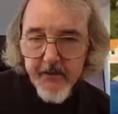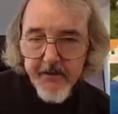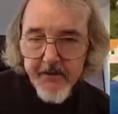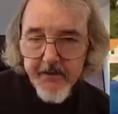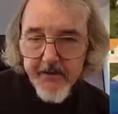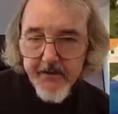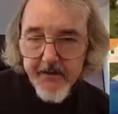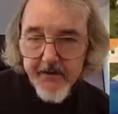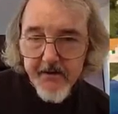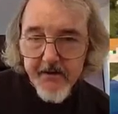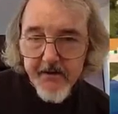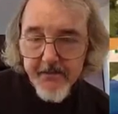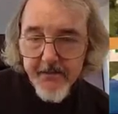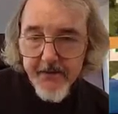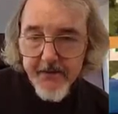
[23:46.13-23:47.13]
We build it.
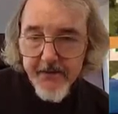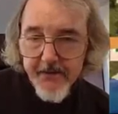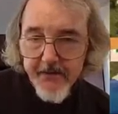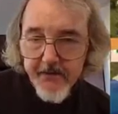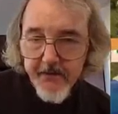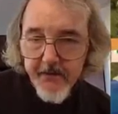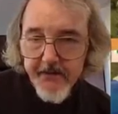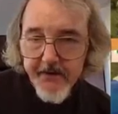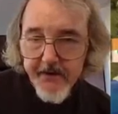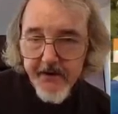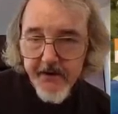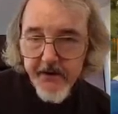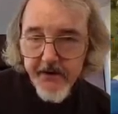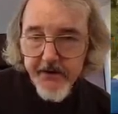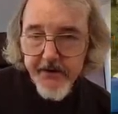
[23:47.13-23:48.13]
We build these with
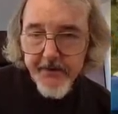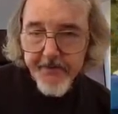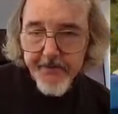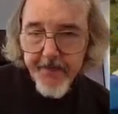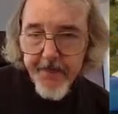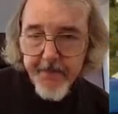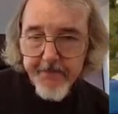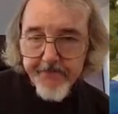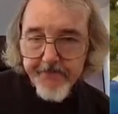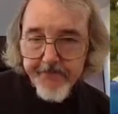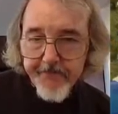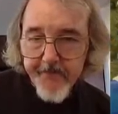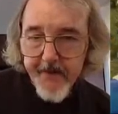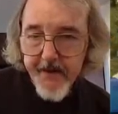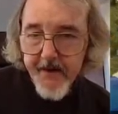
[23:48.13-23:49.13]
terracotta,
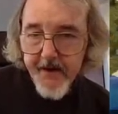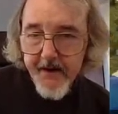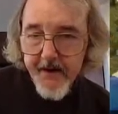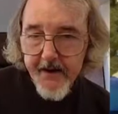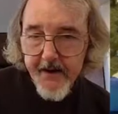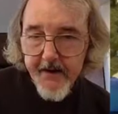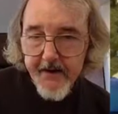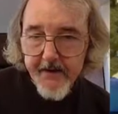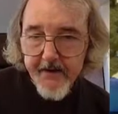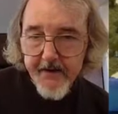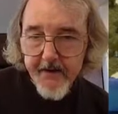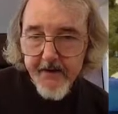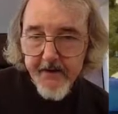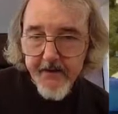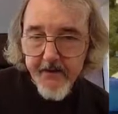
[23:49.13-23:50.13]

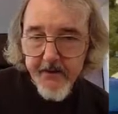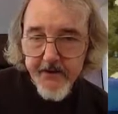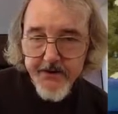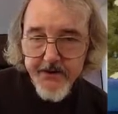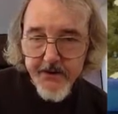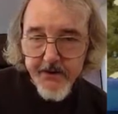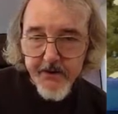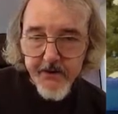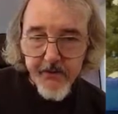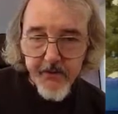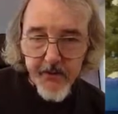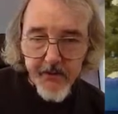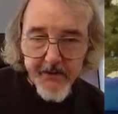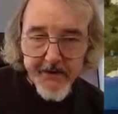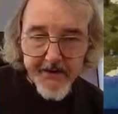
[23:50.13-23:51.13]
and uh, we can show you
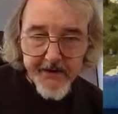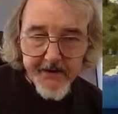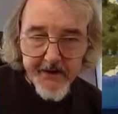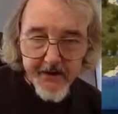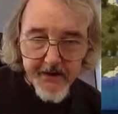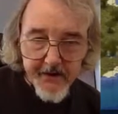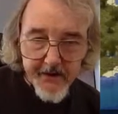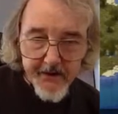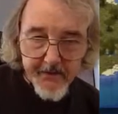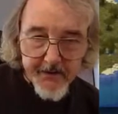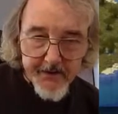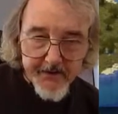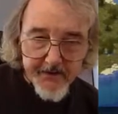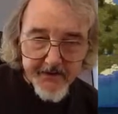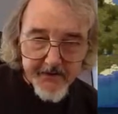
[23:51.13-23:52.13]
where we get the terracotta
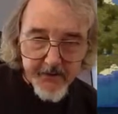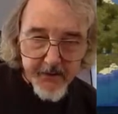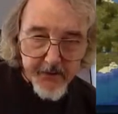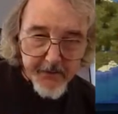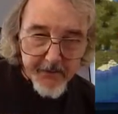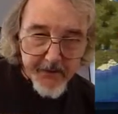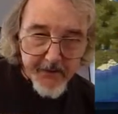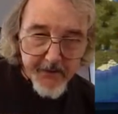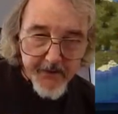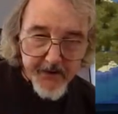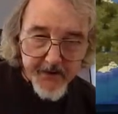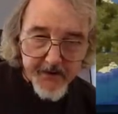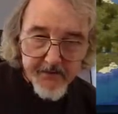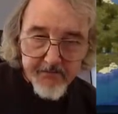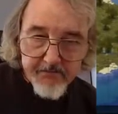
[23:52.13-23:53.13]
because that's where we'll be
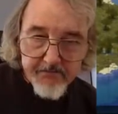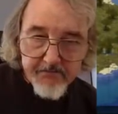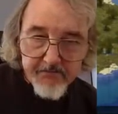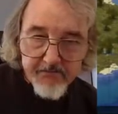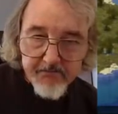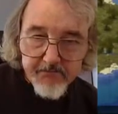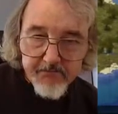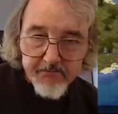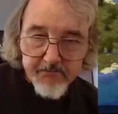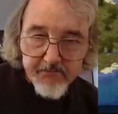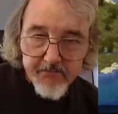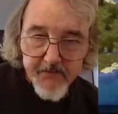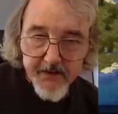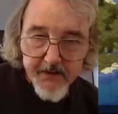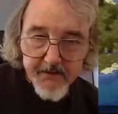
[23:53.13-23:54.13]
going
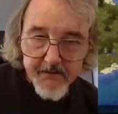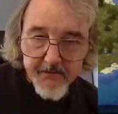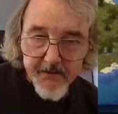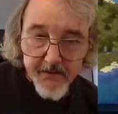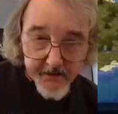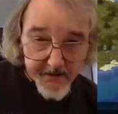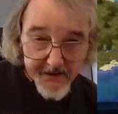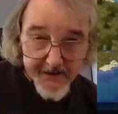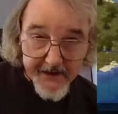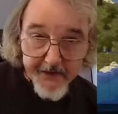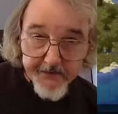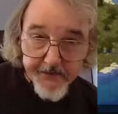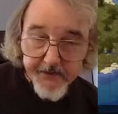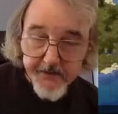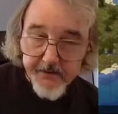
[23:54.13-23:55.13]
the, the
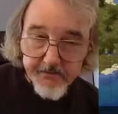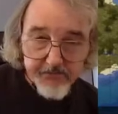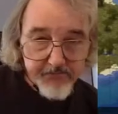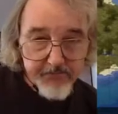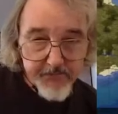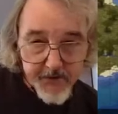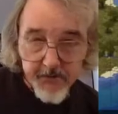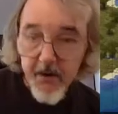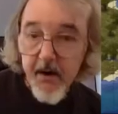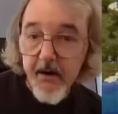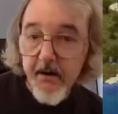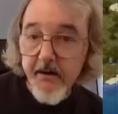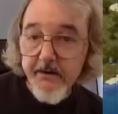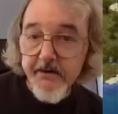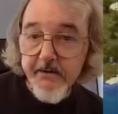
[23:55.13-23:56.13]
day after
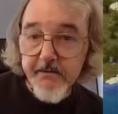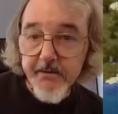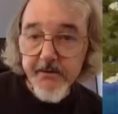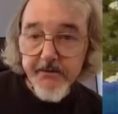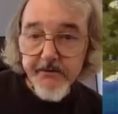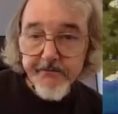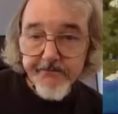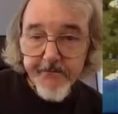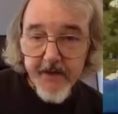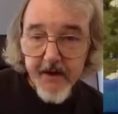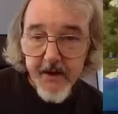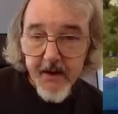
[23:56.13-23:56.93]
tomorrow, I suppose.